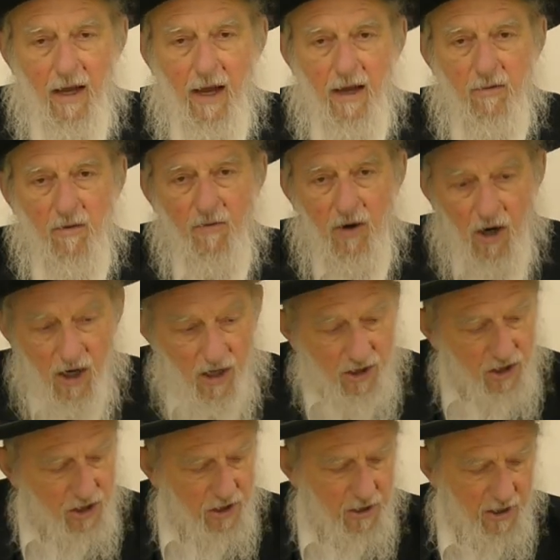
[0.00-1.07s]
And Rav
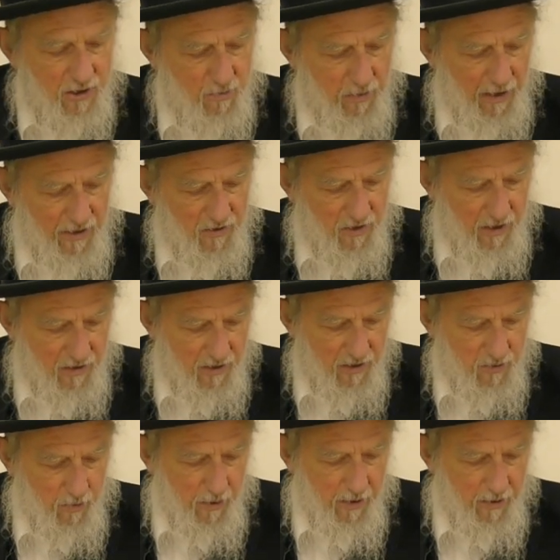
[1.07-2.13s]
Hirsch explains it
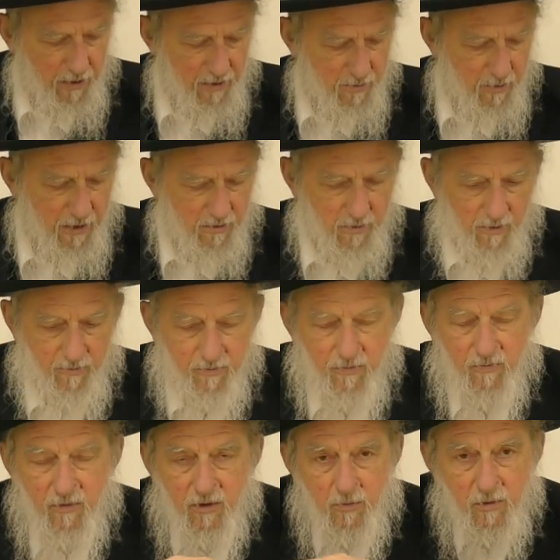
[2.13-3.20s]
this way. I guess that's what I'll
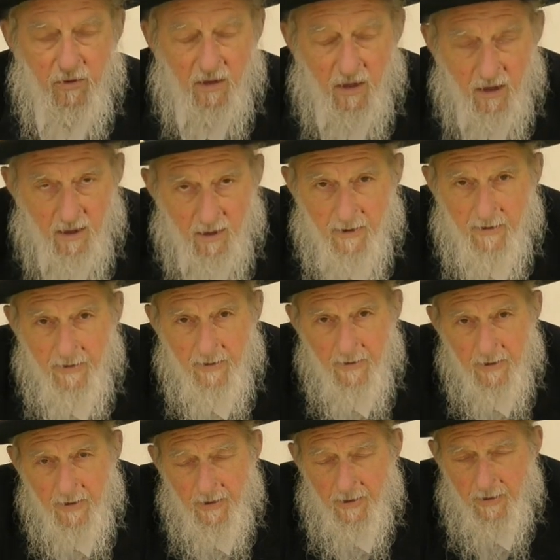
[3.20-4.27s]
finish with
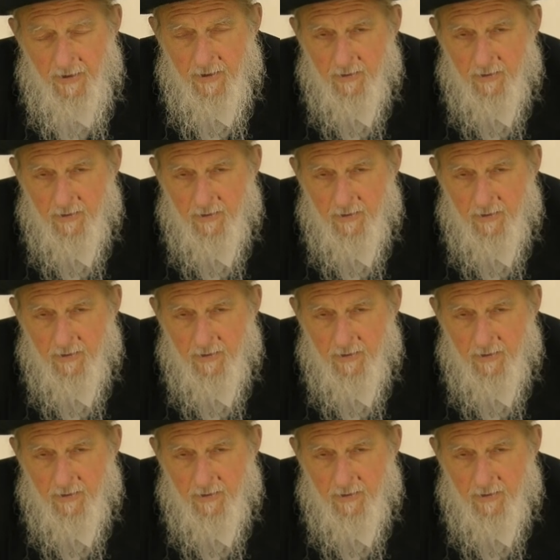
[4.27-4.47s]
today.